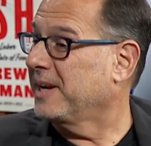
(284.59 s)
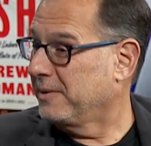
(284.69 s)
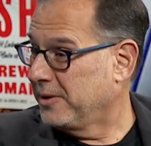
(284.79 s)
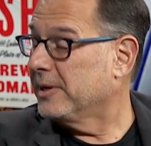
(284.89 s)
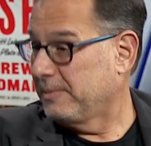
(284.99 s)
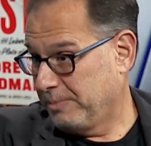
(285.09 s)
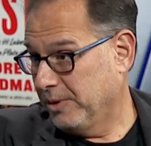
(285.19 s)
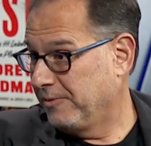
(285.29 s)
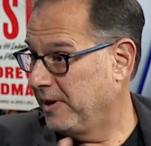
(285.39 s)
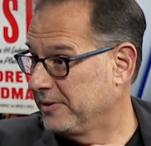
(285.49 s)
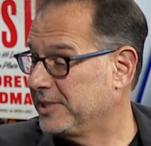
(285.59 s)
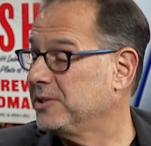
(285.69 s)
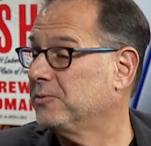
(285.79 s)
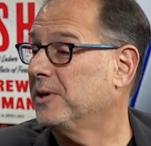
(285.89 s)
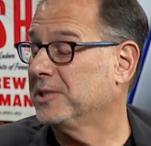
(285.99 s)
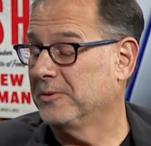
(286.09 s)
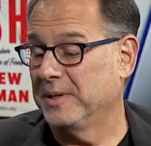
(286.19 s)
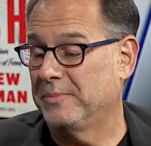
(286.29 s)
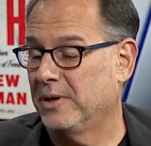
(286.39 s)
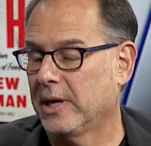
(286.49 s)
And I, you know, I profile the dishwasher
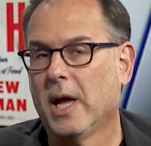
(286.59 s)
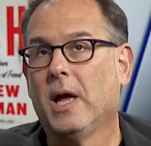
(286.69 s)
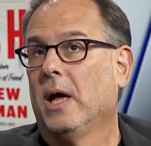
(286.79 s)
yes. in the book.